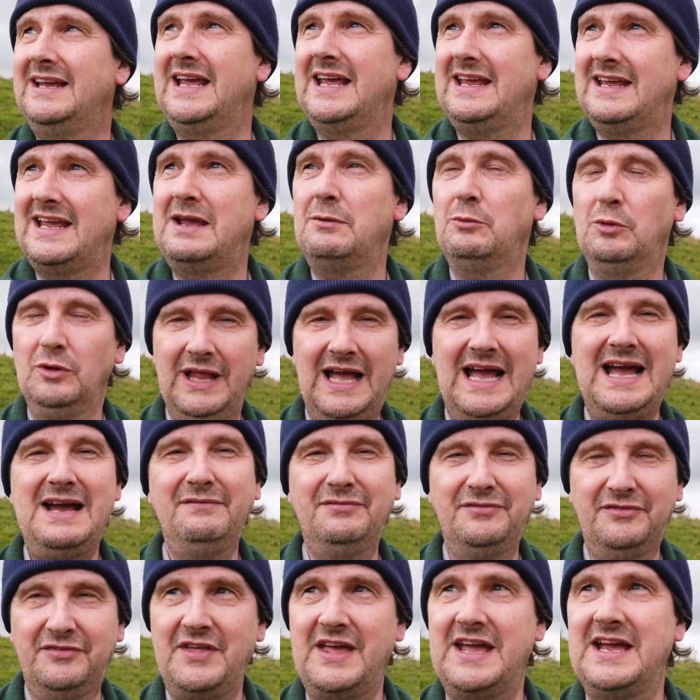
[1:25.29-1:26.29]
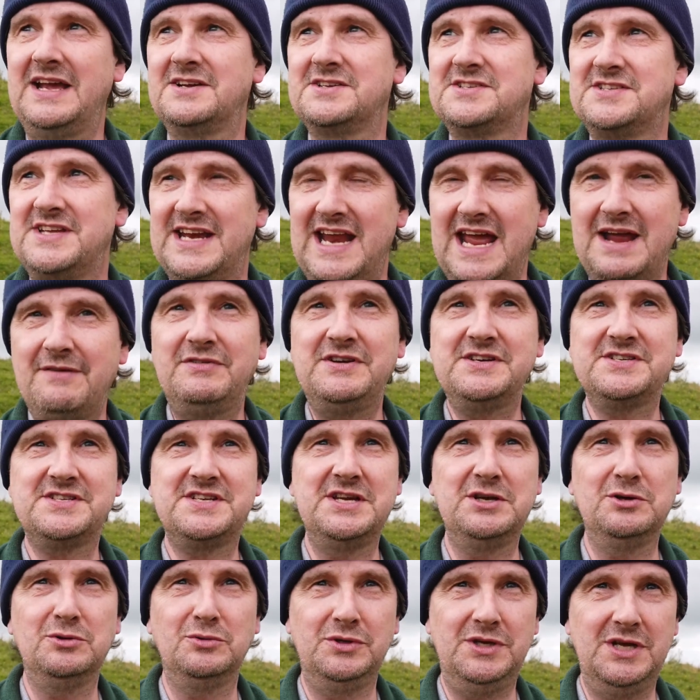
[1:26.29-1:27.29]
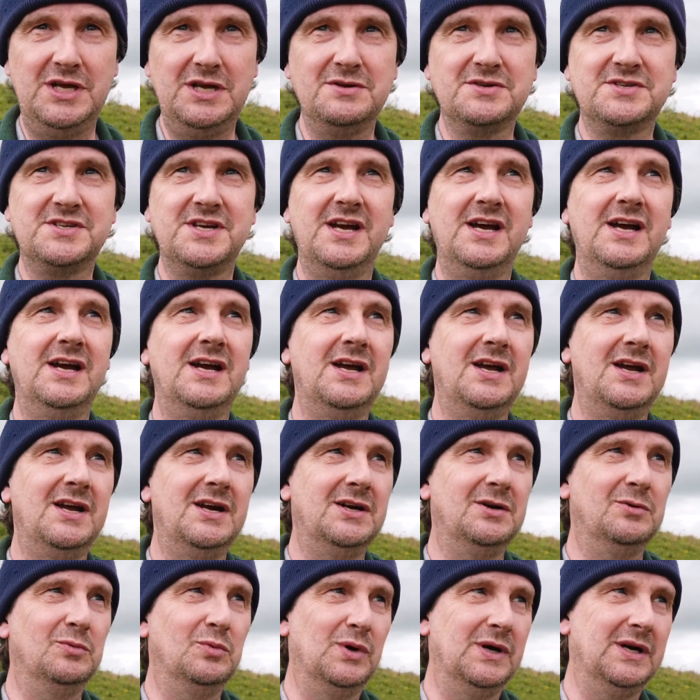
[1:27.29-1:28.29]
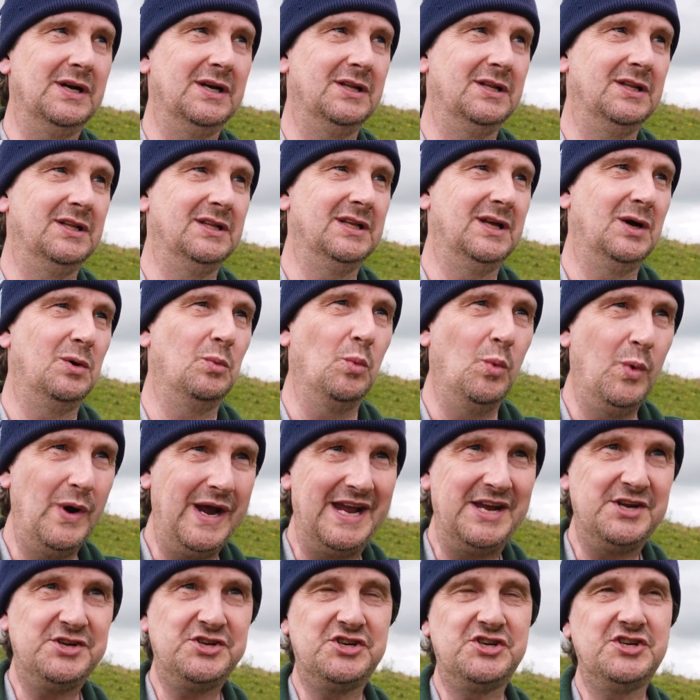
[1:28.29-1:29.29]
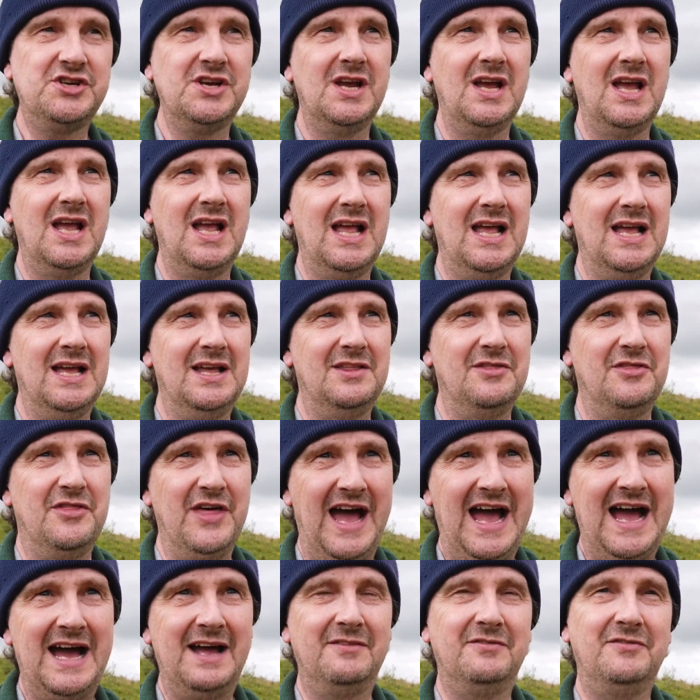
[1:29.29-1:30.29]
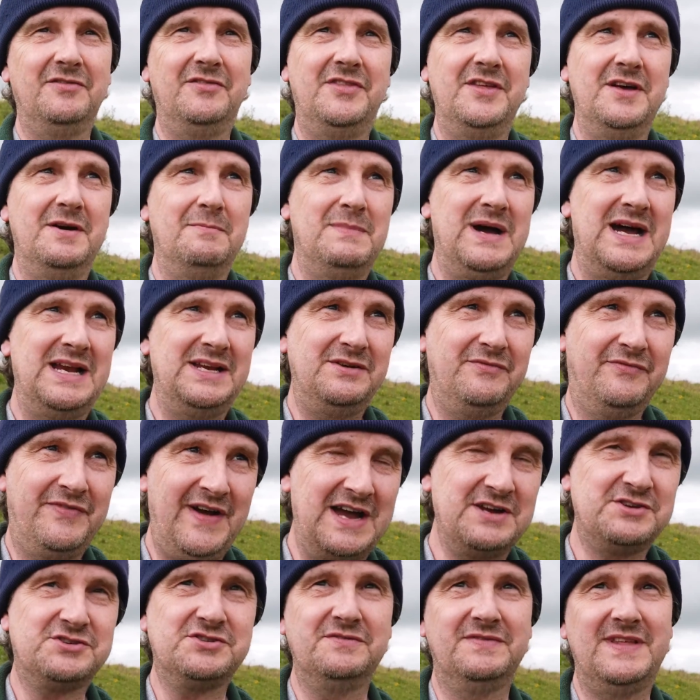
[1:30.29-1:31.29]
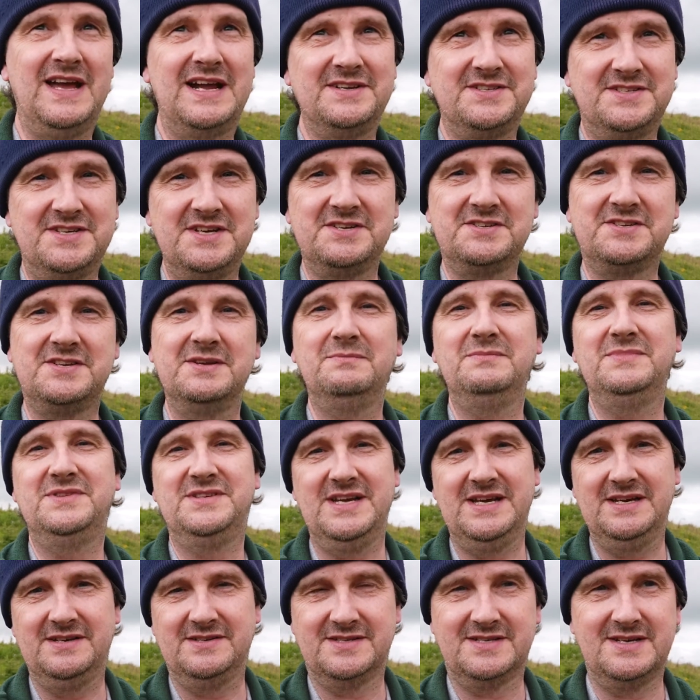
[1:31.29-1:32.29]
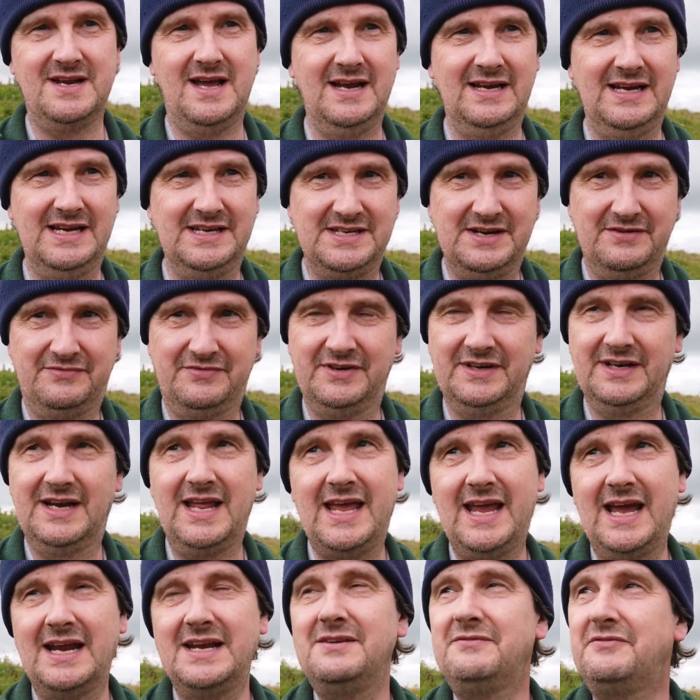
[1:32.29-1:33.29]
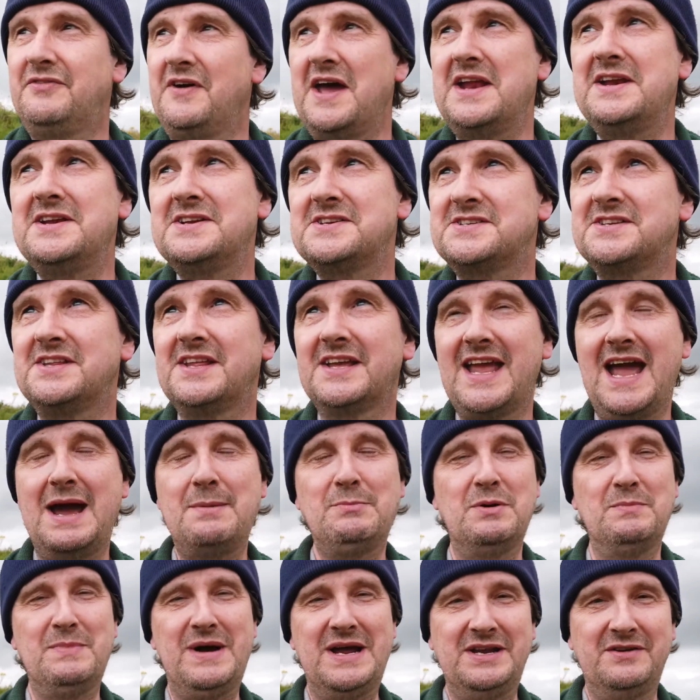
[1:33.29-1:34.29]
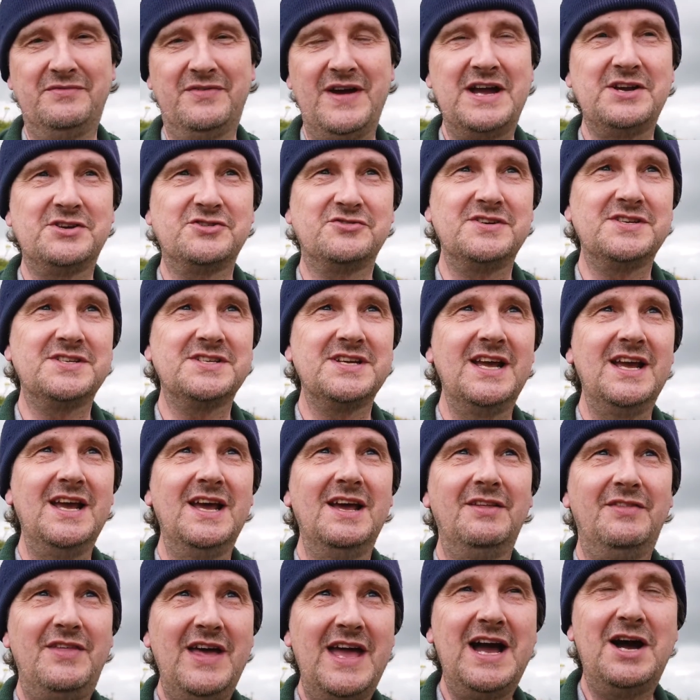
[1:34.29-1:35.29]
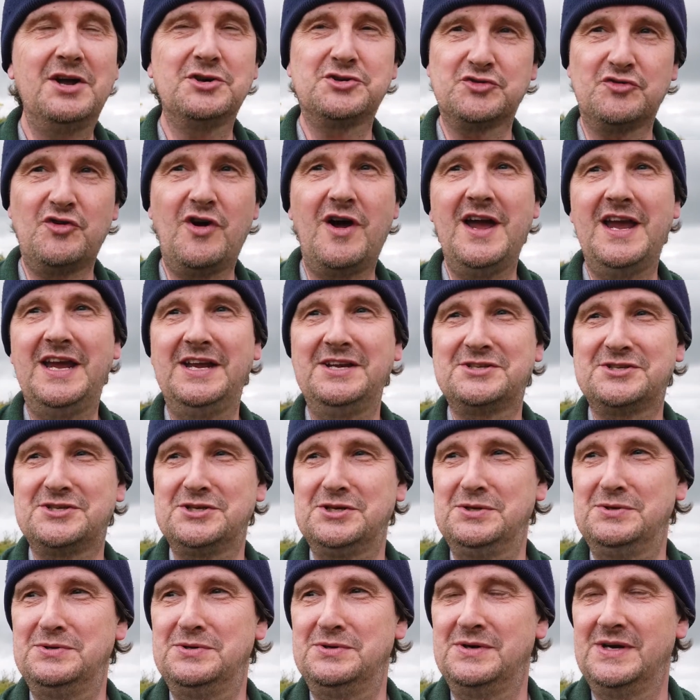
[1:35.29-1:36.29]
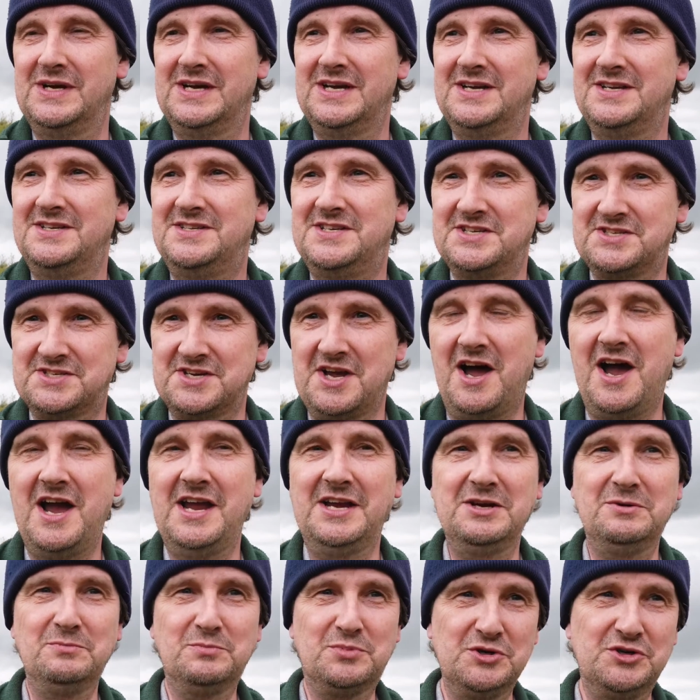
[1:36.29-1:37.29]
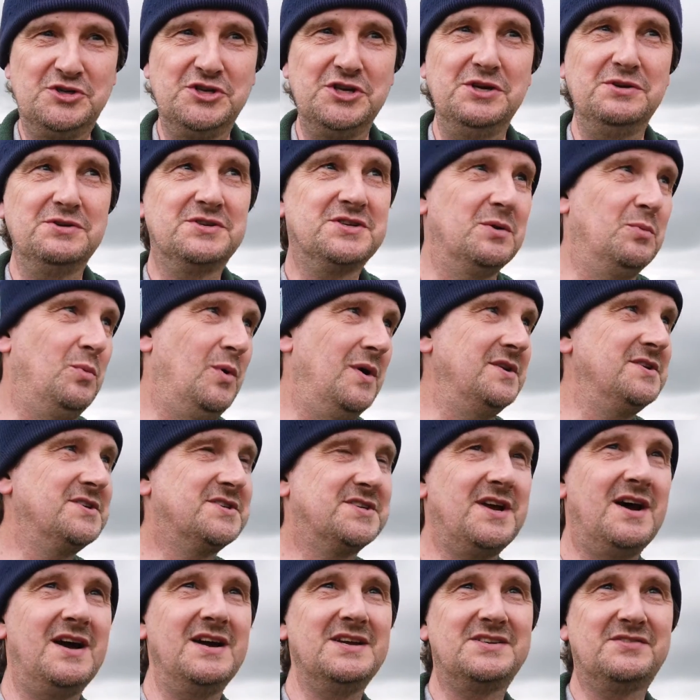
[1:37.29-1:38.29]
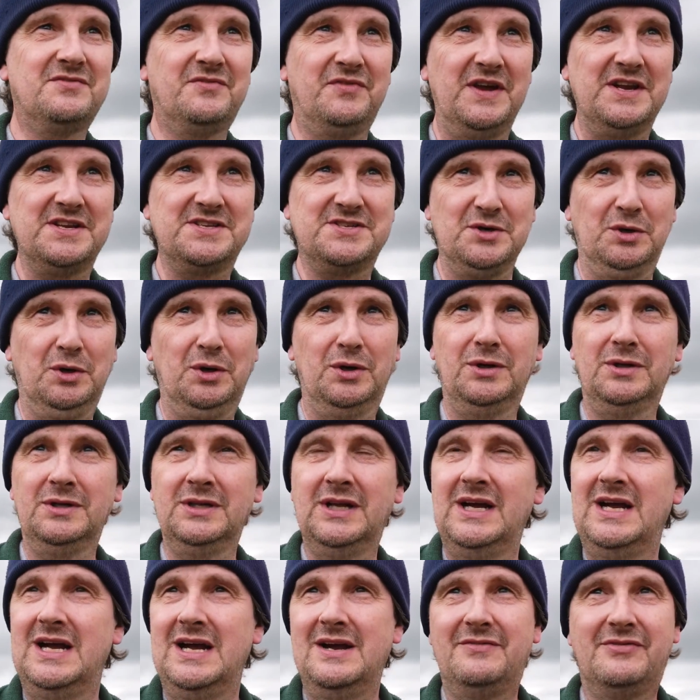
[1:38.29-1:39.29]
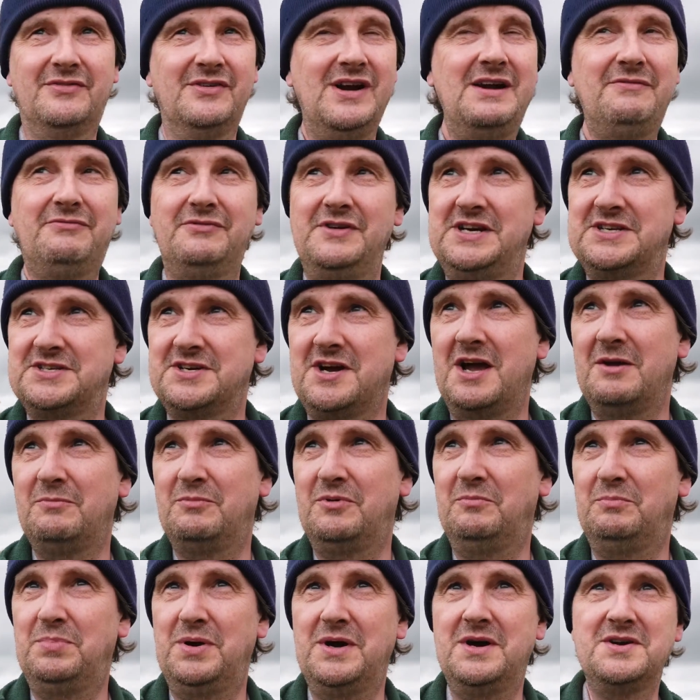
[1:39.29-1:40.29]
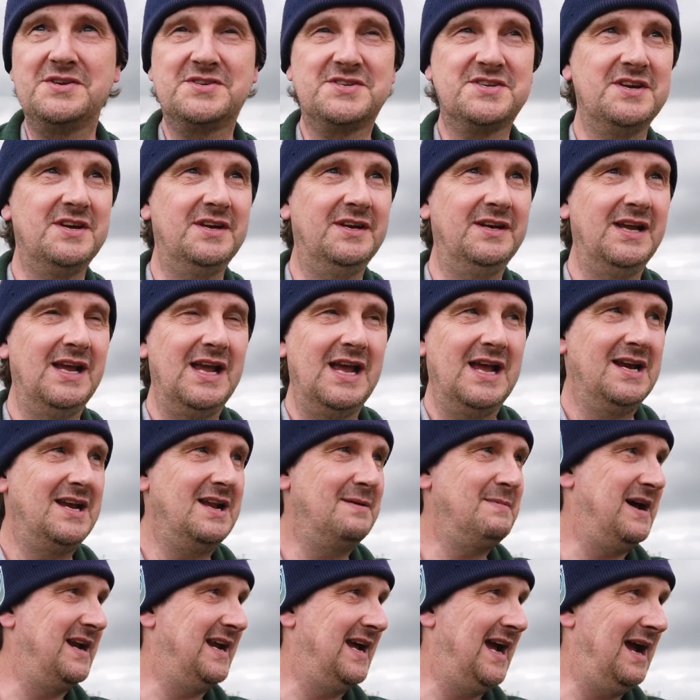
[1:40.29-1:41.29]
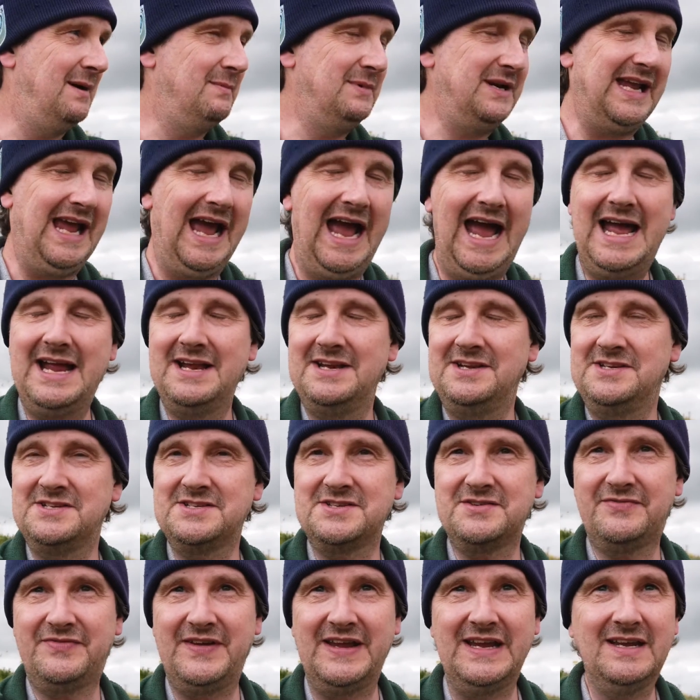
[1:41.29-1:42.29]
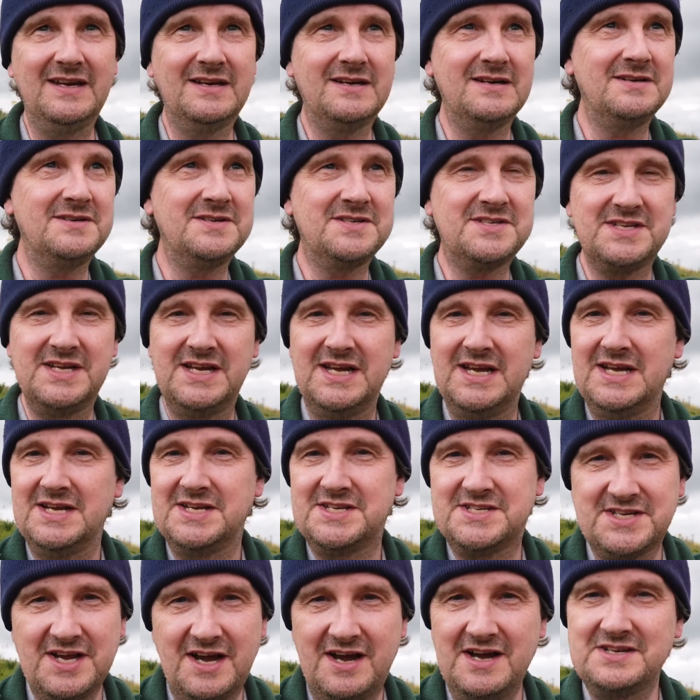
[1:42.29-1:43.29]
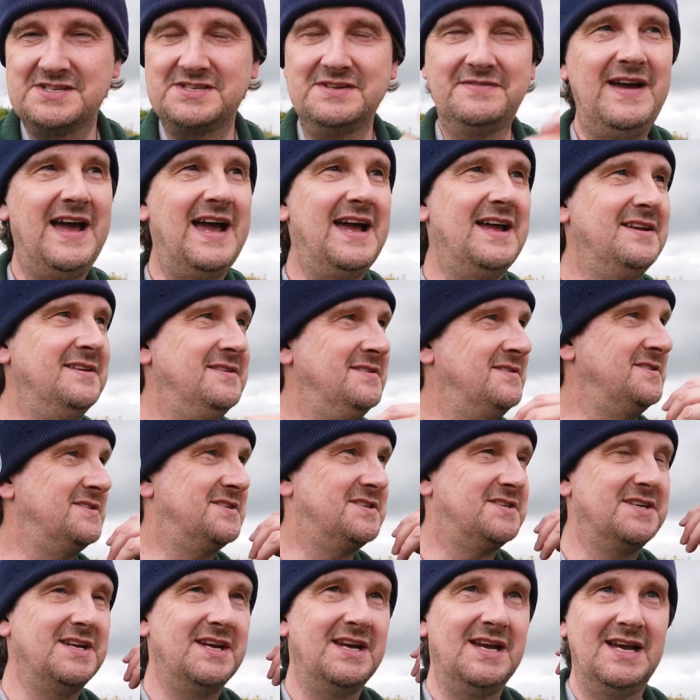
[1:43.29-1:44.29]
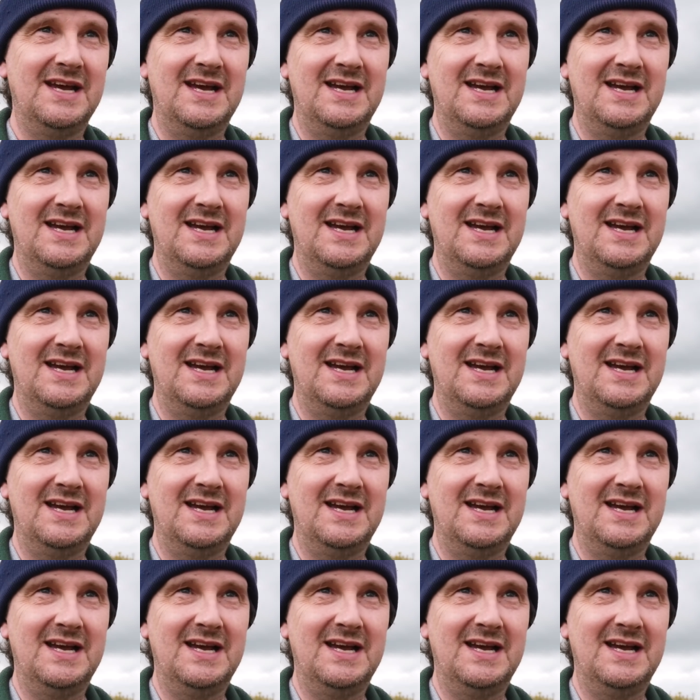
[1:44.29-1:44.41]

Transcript: it will have things that every single user will wish that the manufacturer of that system did slightly differently. And in fairness to the camera manufacturers, they are trying to design and produce a one size fits all for every type of person, no matter how many hands, fingers, size of hands,